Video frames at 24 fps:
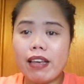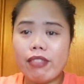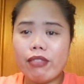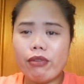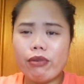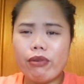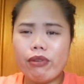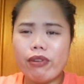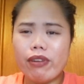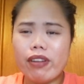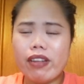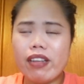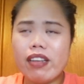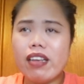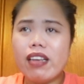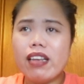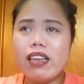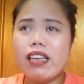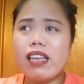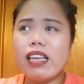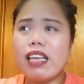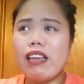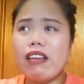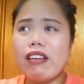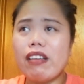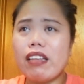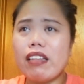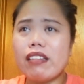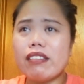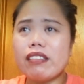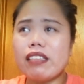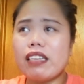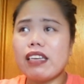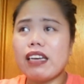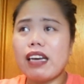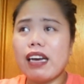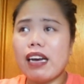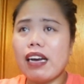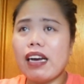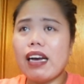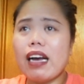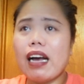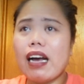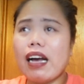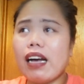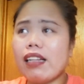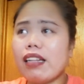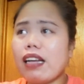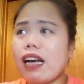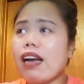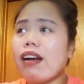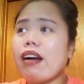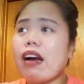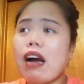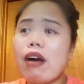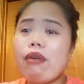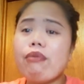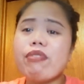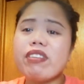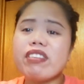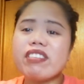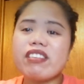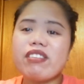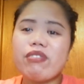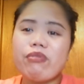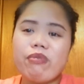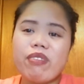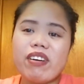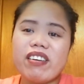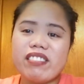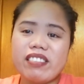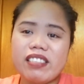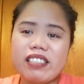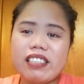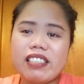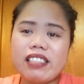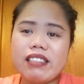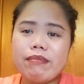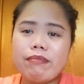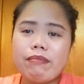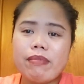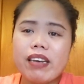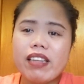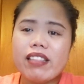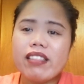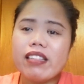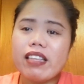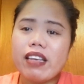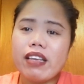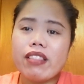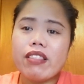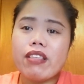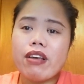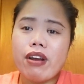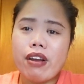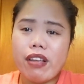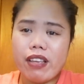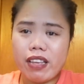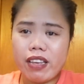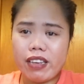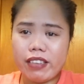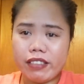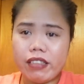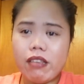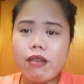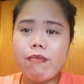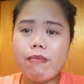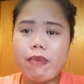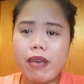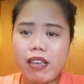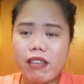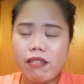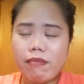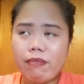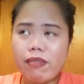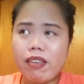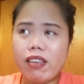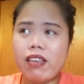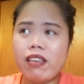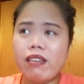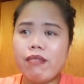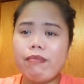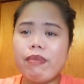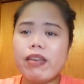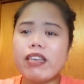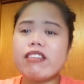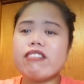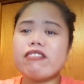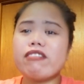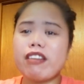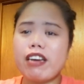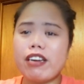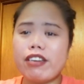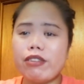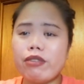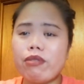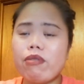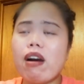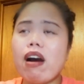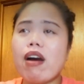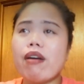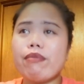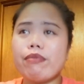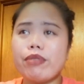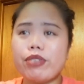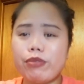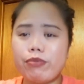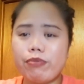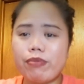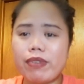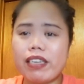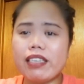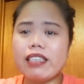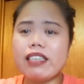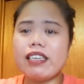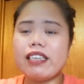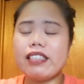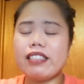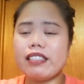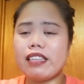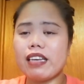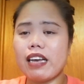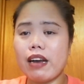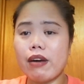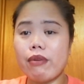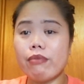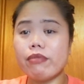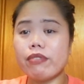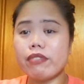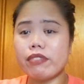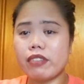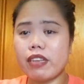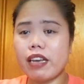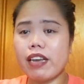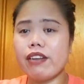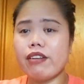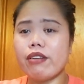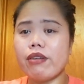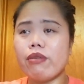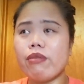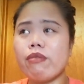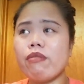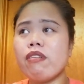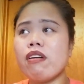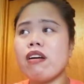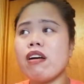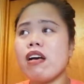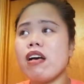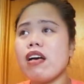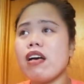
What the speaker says: I wish it wasn't, but there is a baby, because I know I was pregnant. I know